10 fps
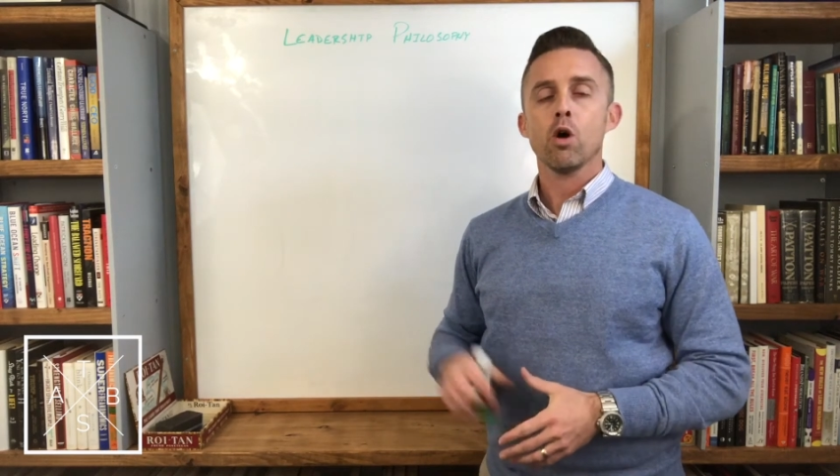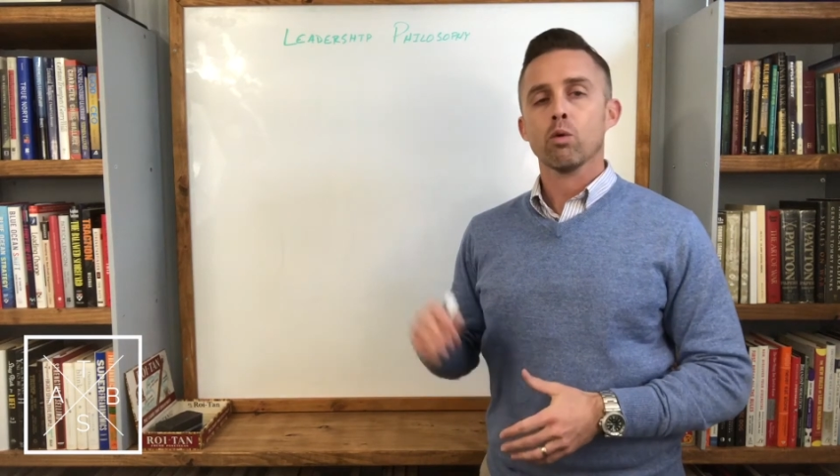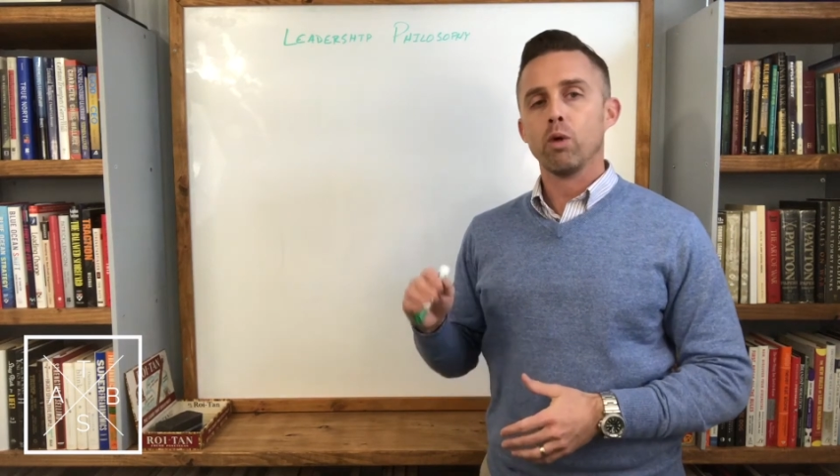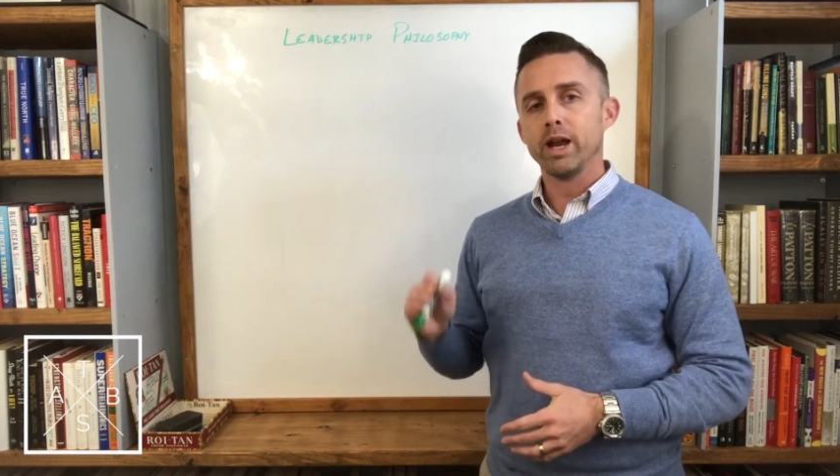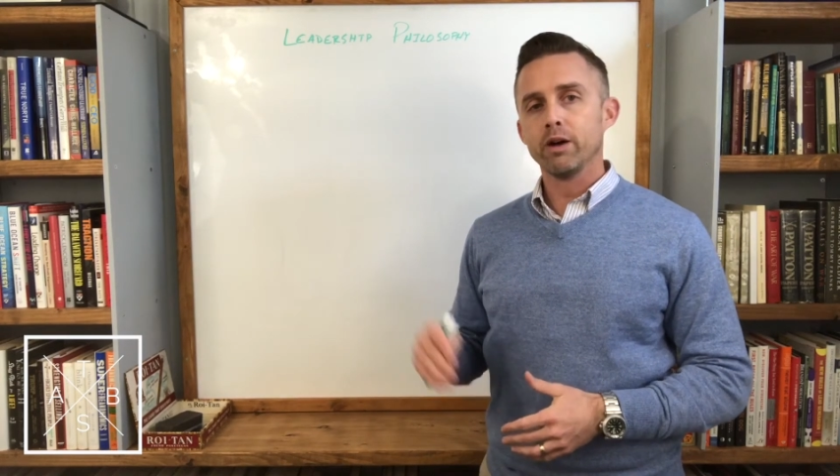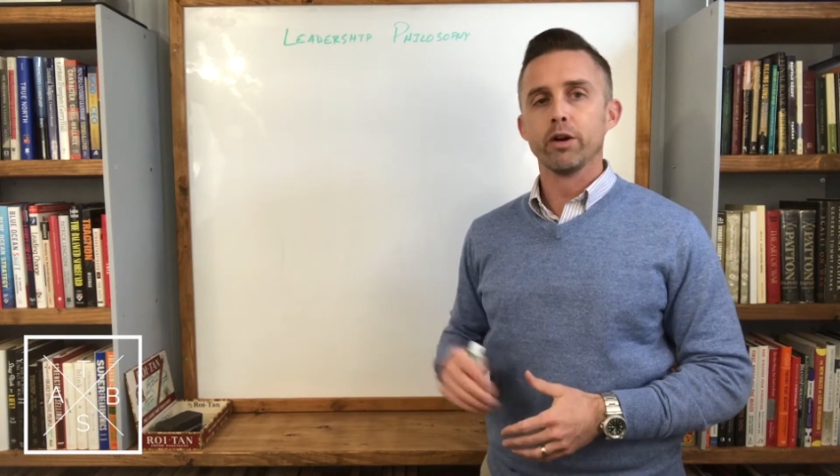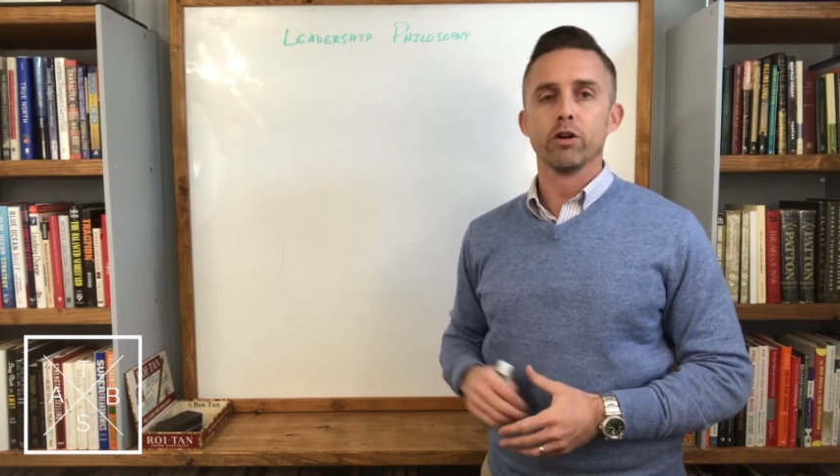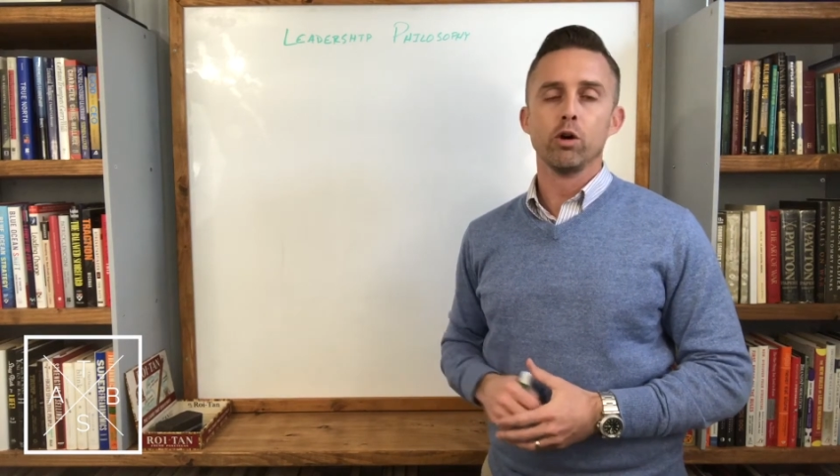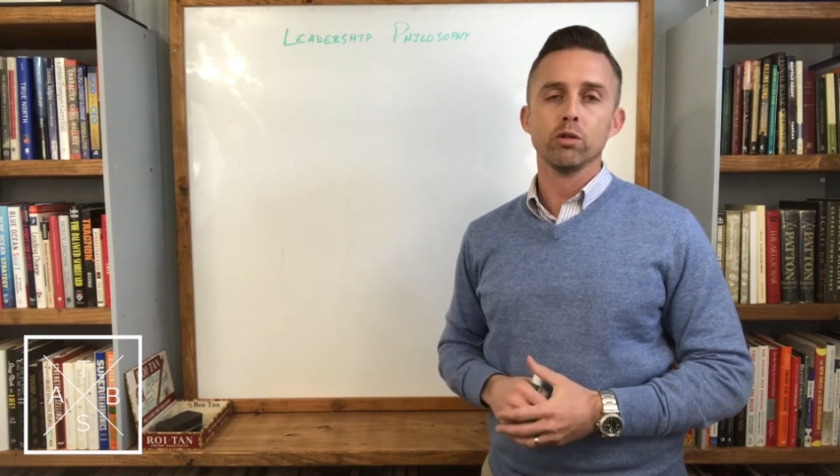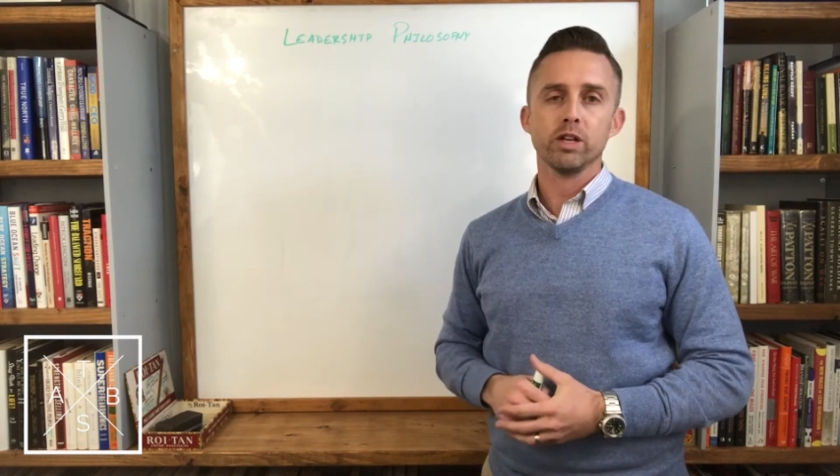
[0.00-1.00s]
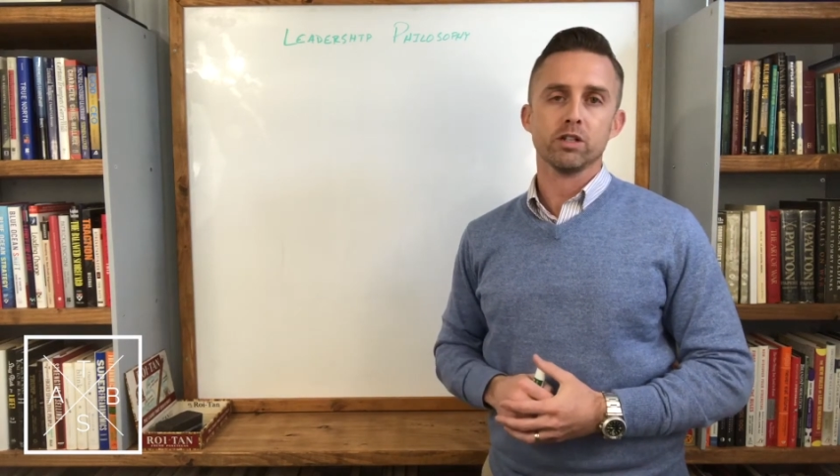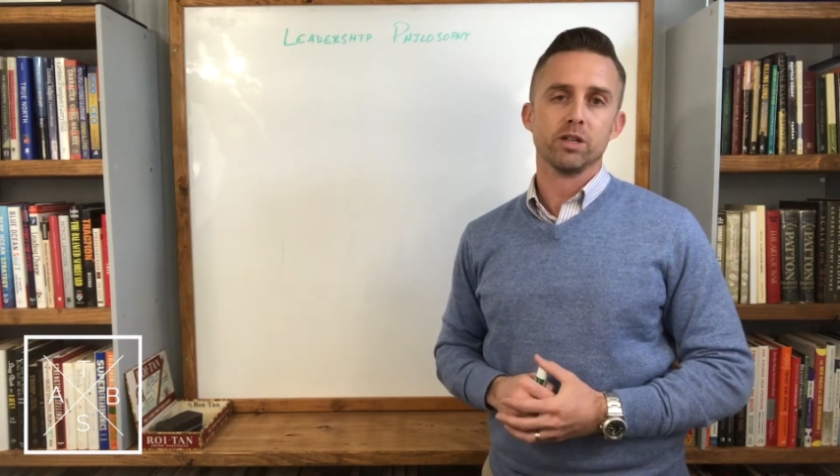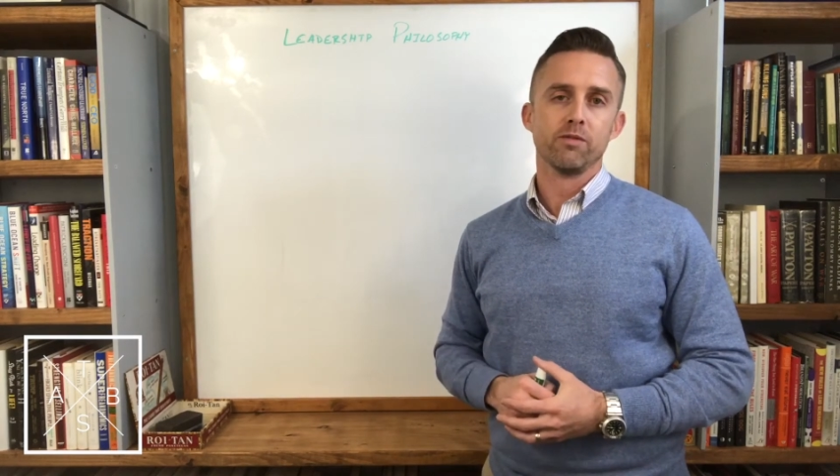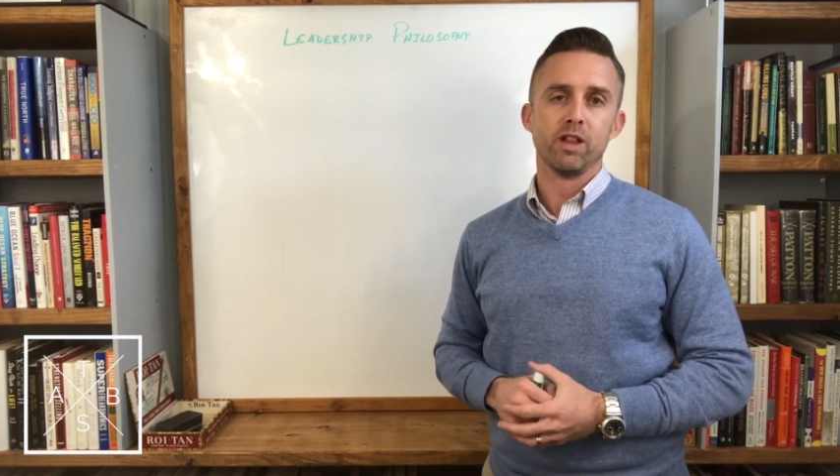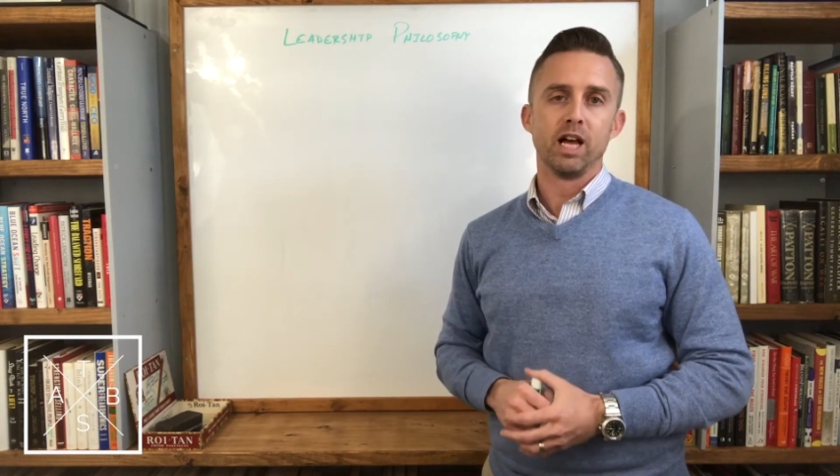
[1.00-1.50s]
write out your own
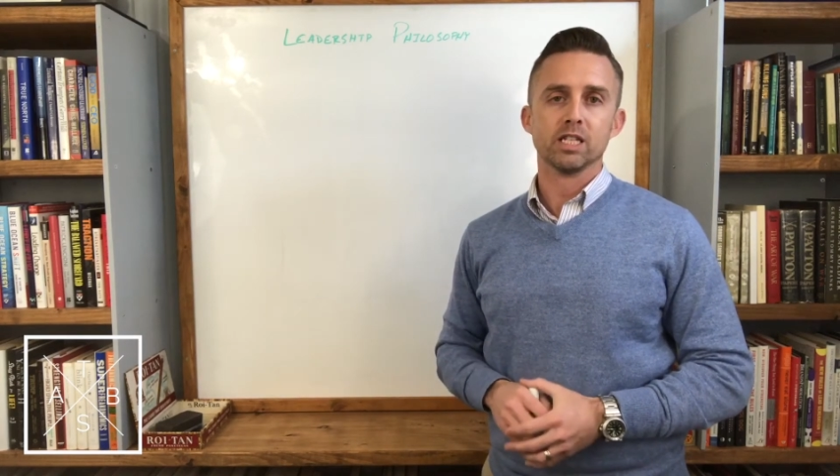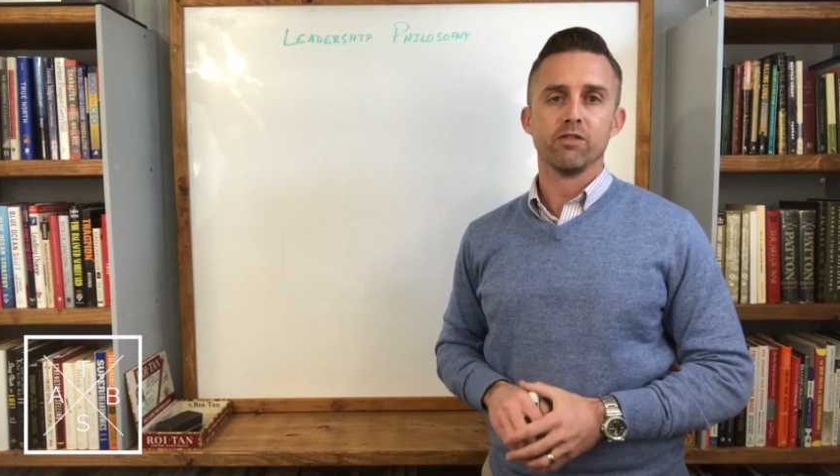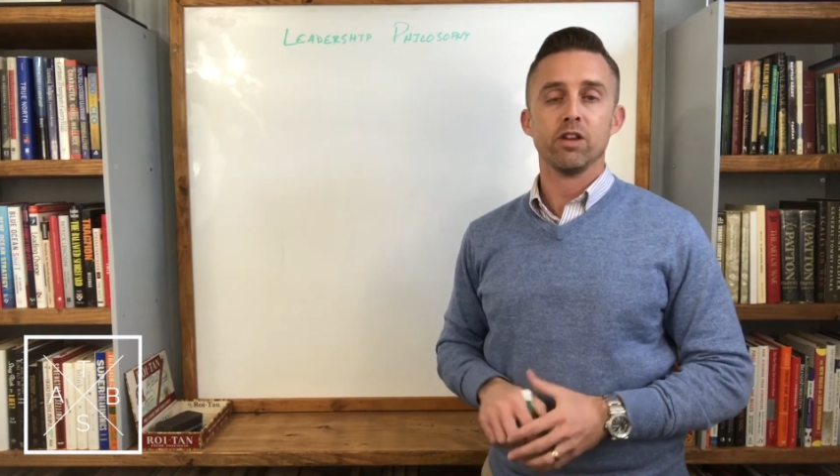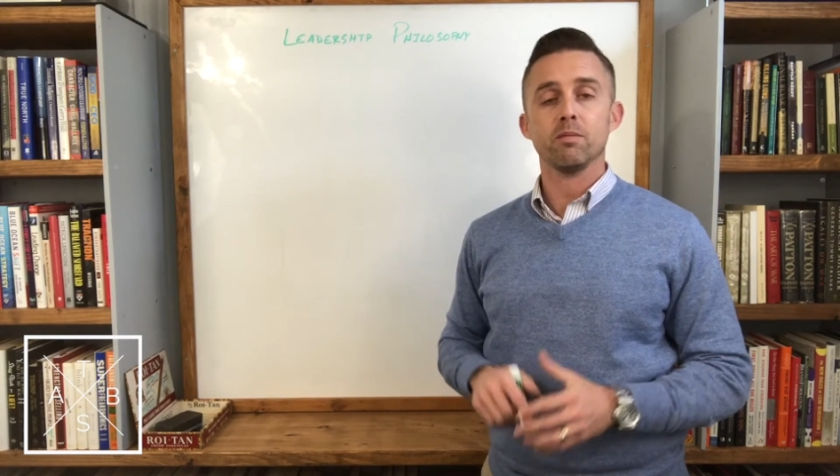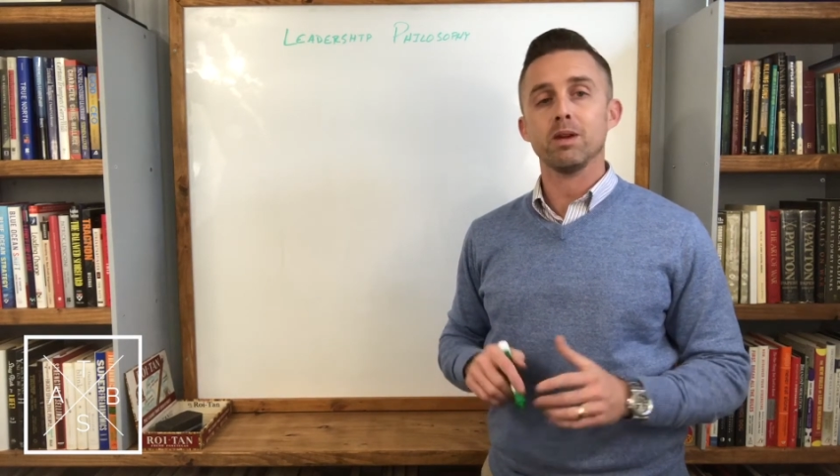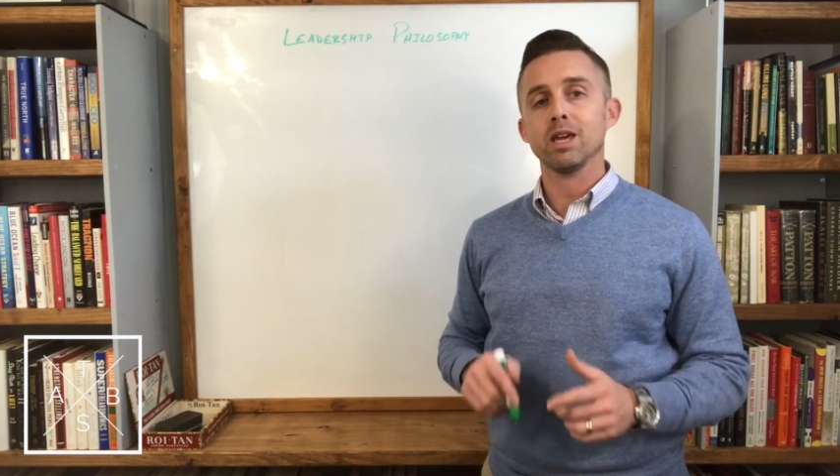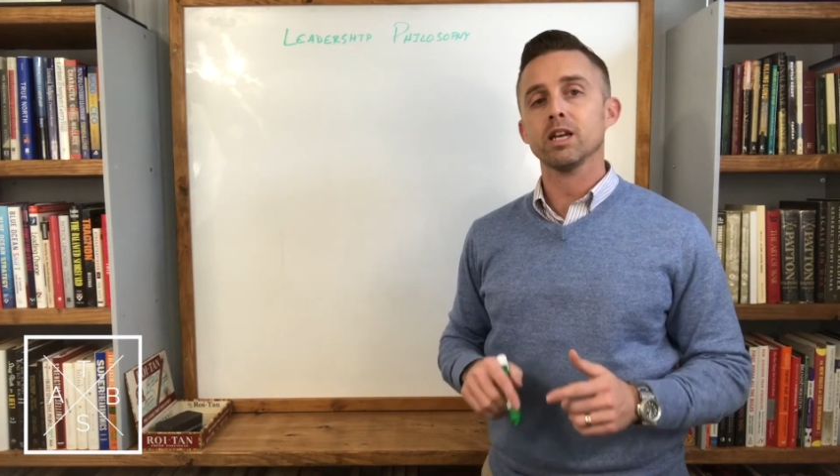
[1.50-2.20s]
leadership philosophy and begin